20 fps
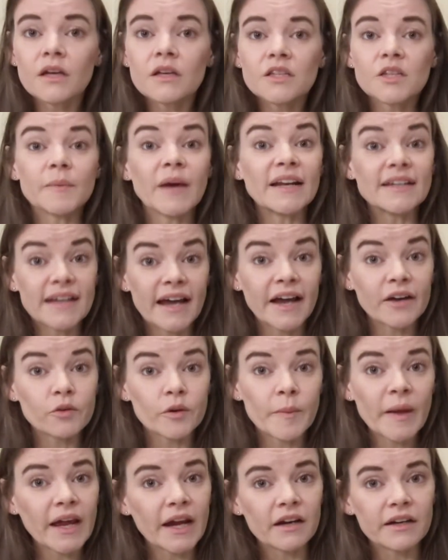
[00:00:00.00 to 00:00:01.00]
So my dad
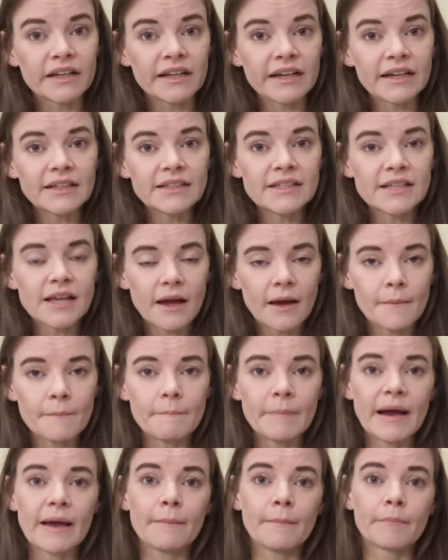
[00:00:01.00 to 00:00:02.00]
repaired it
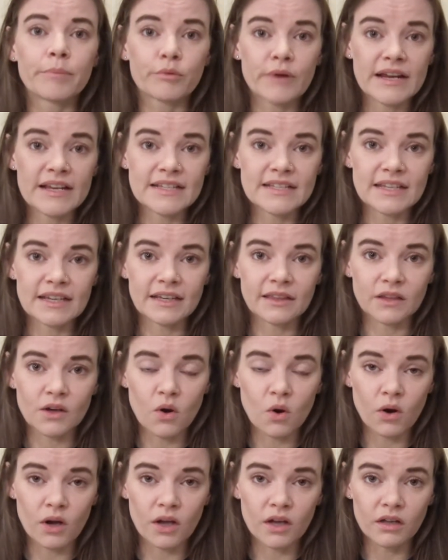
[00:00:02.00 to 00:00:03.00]
by brazing the
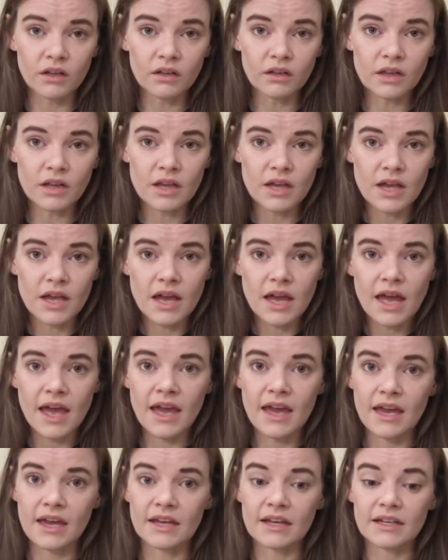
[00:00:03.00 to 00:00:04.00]
coil
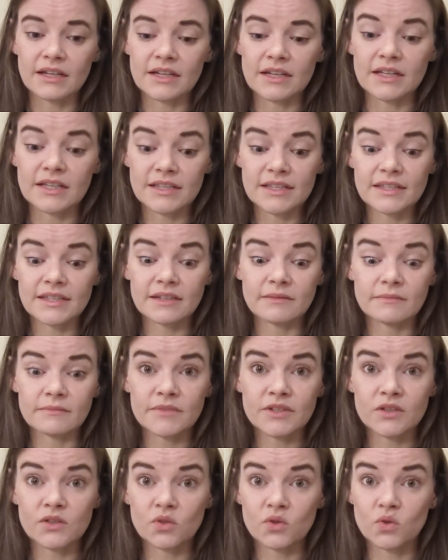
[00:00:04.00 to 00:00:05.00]
and it
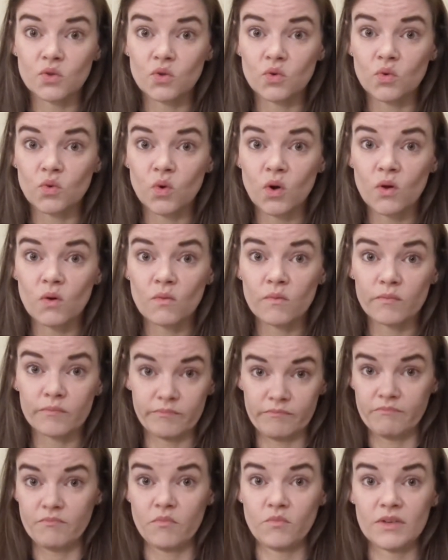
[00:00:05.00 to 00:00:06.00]
seemed
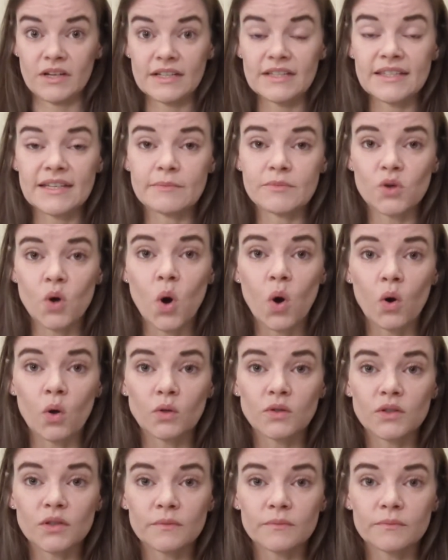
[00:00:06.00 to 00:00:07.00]
to
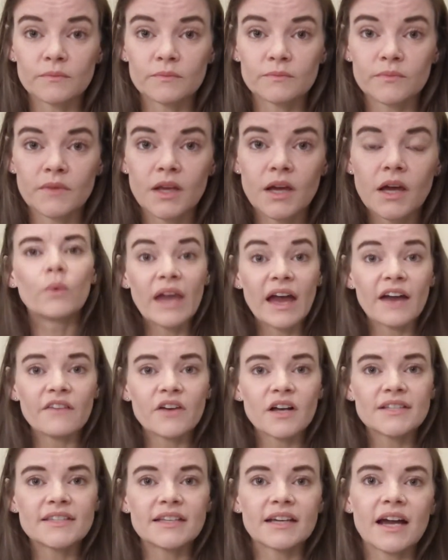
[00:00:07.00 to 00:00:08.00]
hold. We have
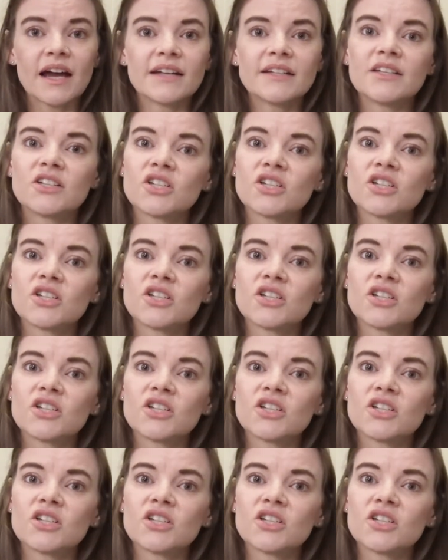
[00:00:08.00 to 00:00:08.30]
asked the guy to